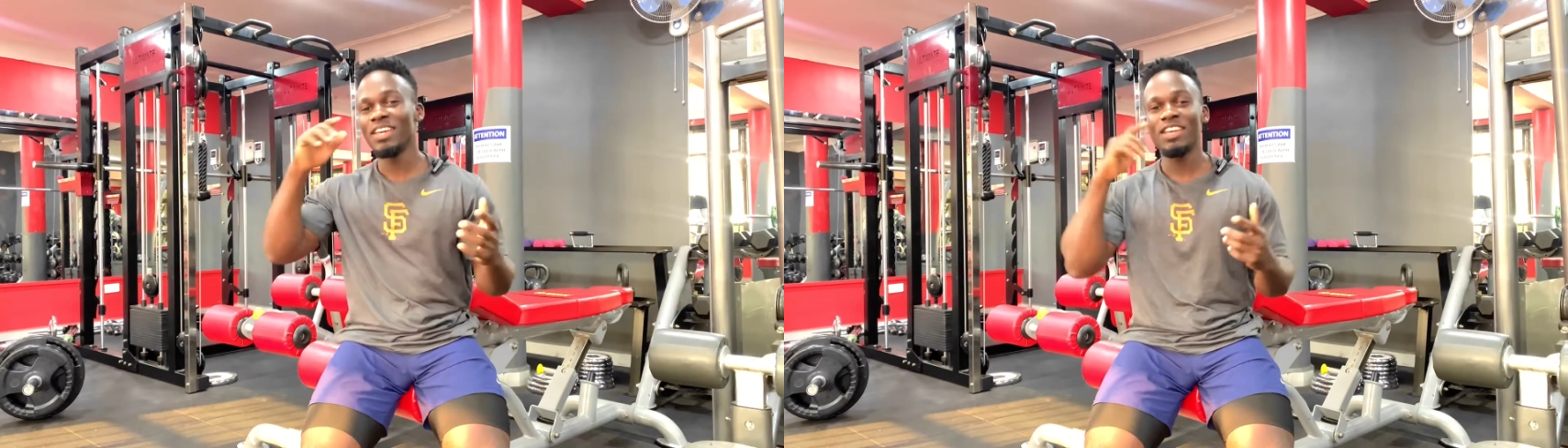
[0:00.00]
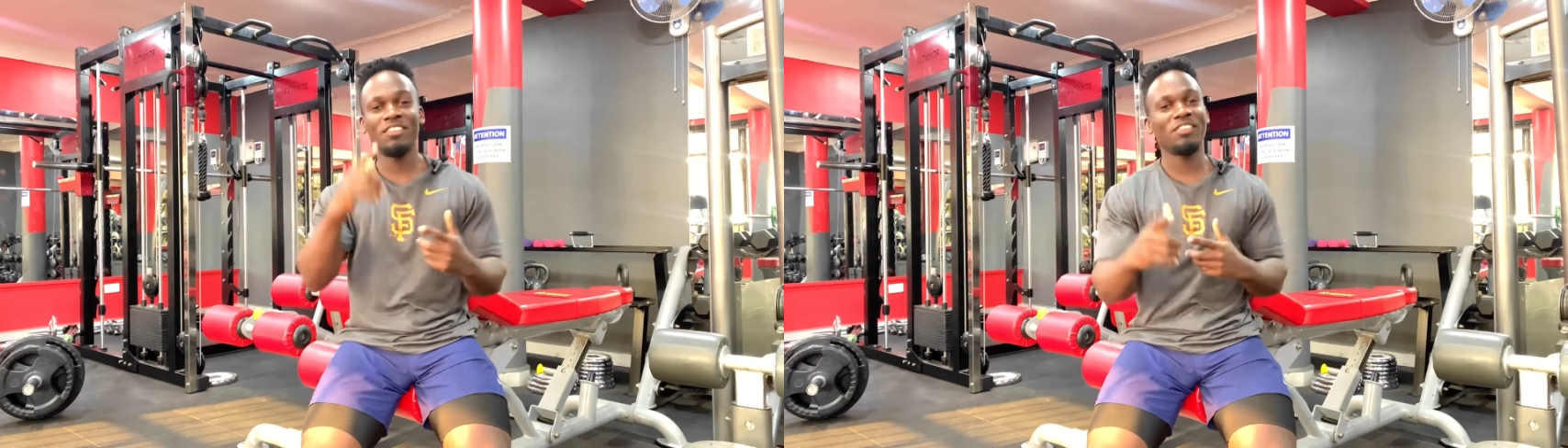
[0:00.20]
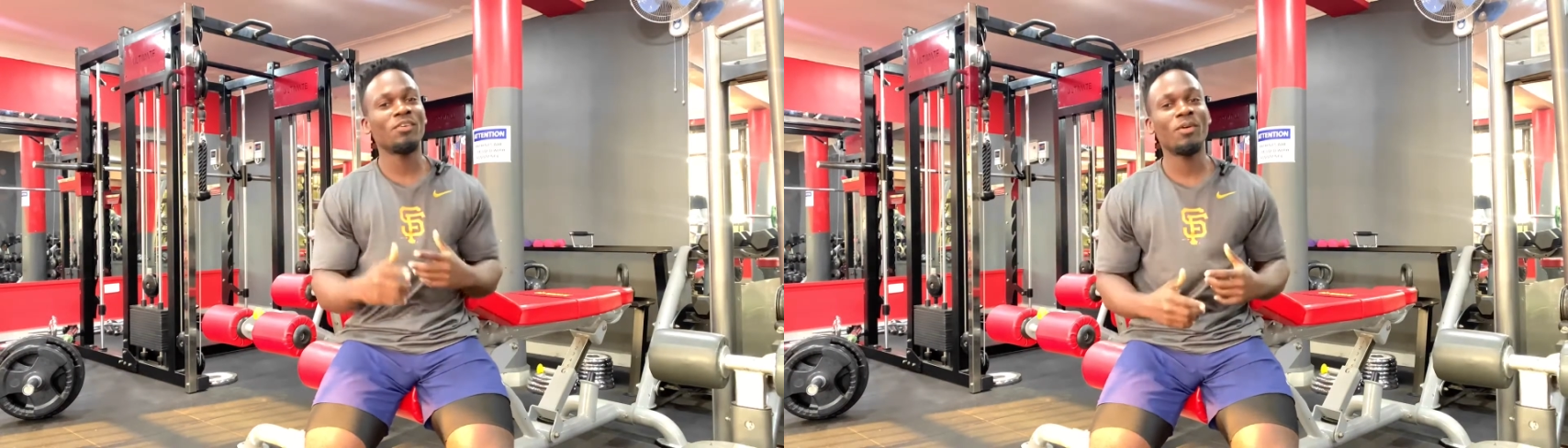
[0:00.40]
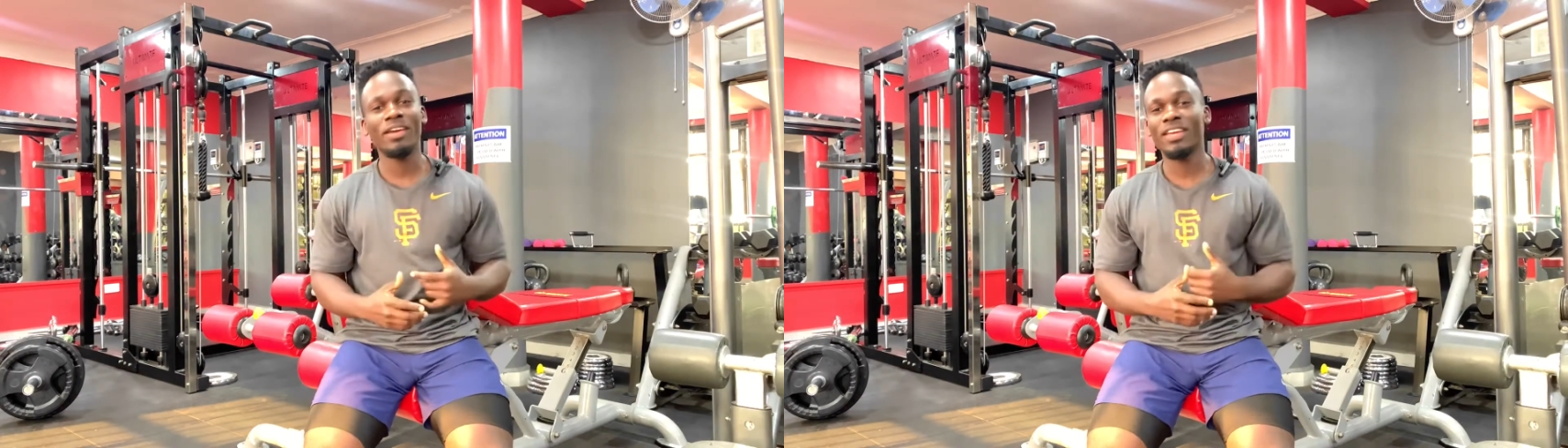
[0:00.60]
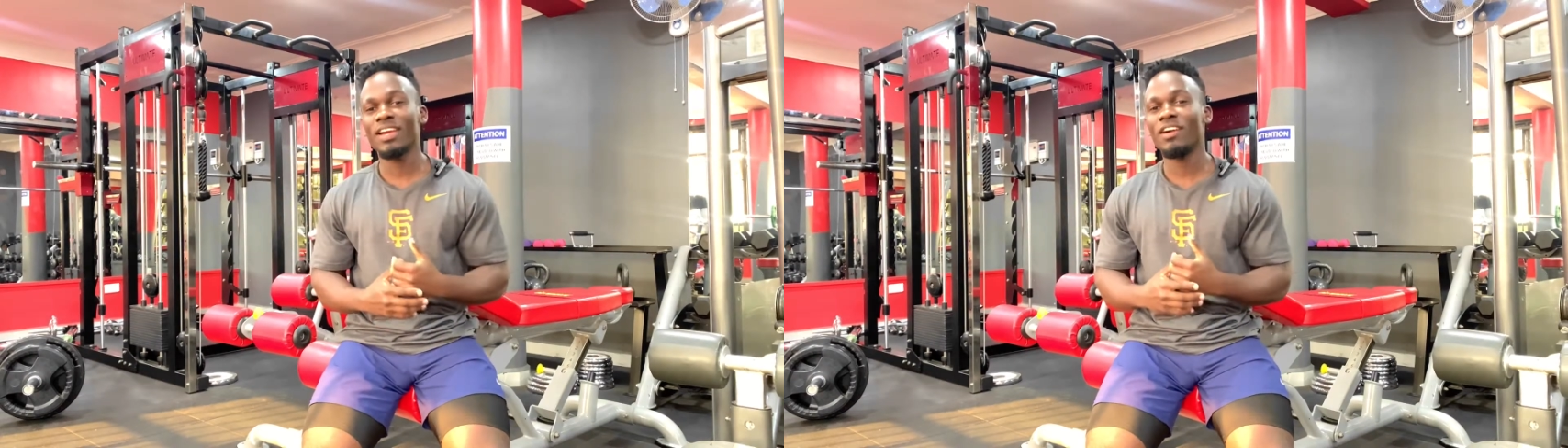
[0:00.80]
if you're
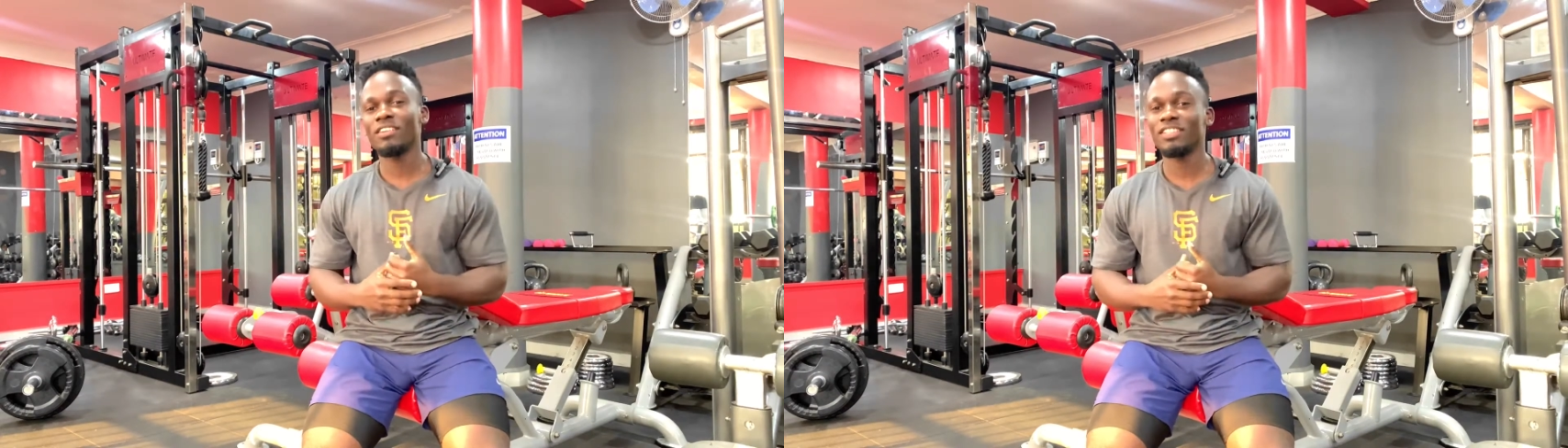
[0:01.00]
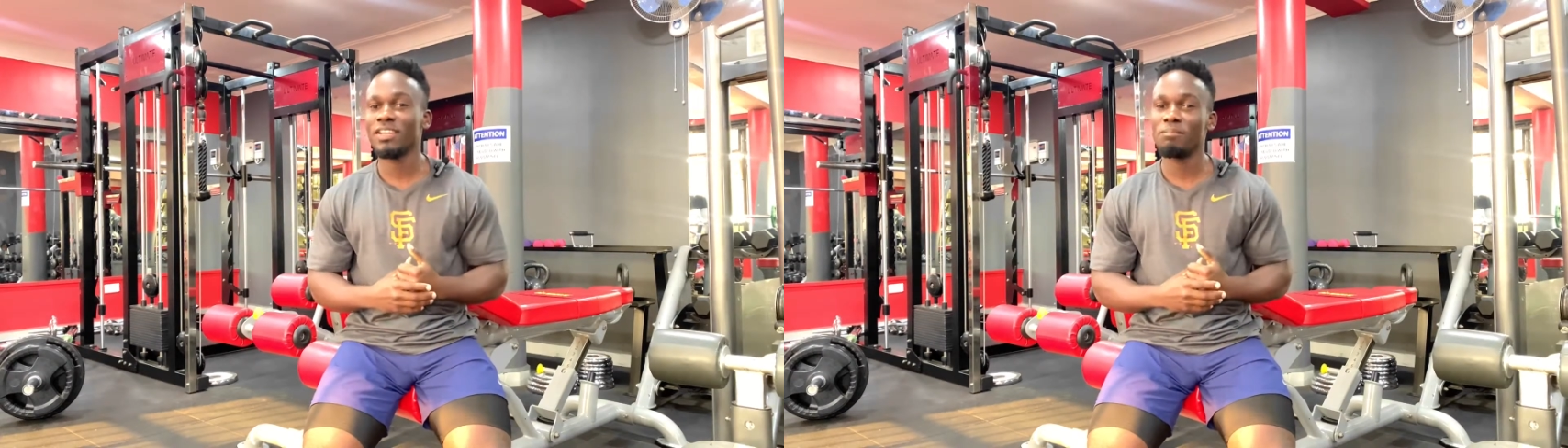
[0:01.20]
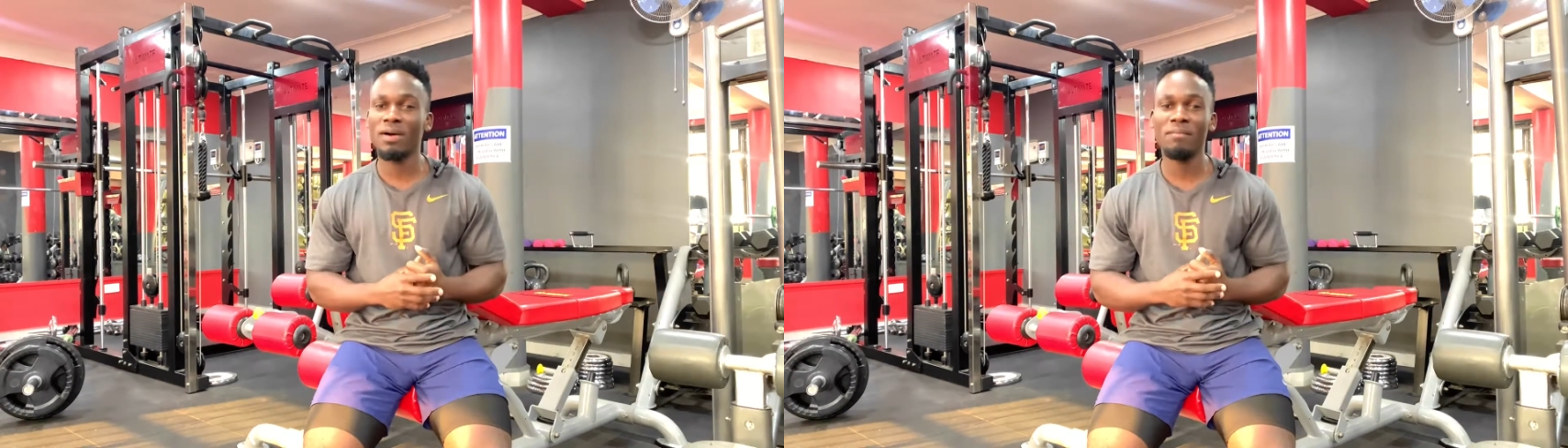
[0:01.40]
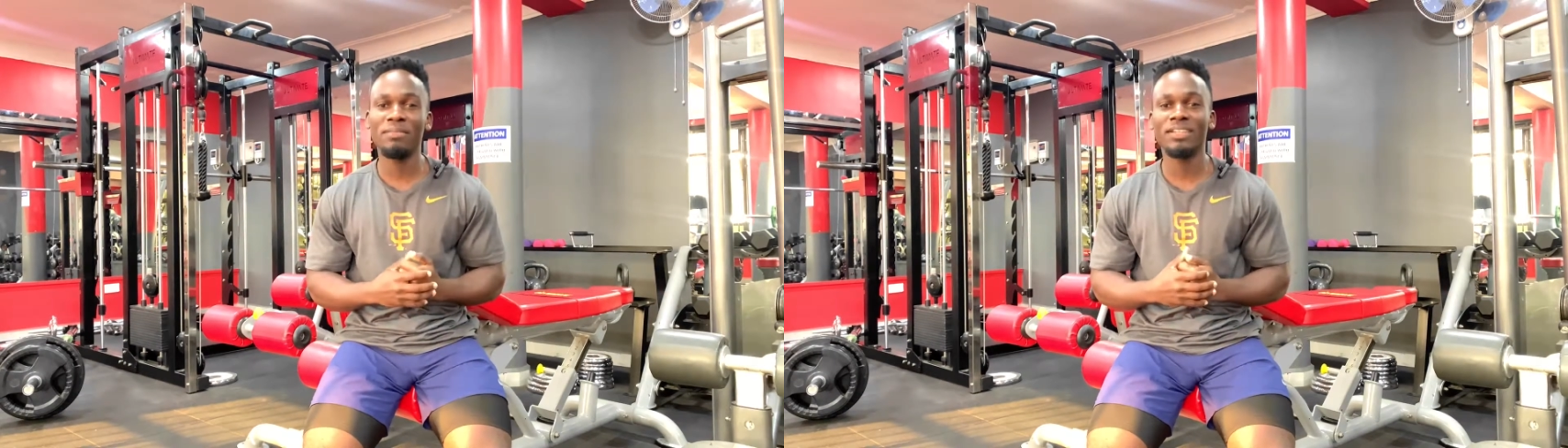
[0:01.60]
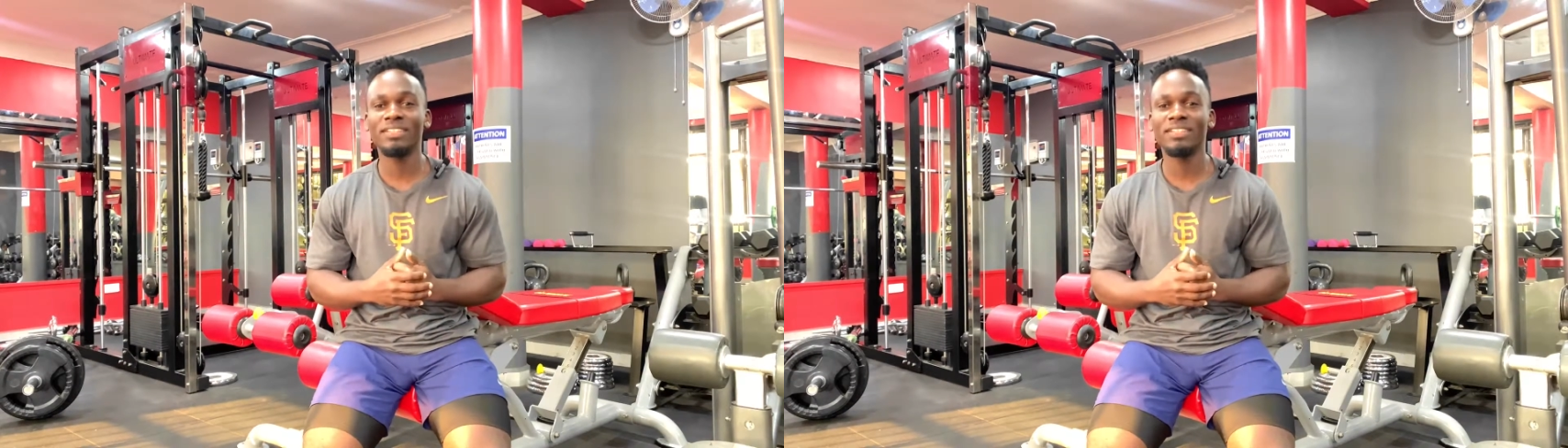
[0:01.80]
working out in a public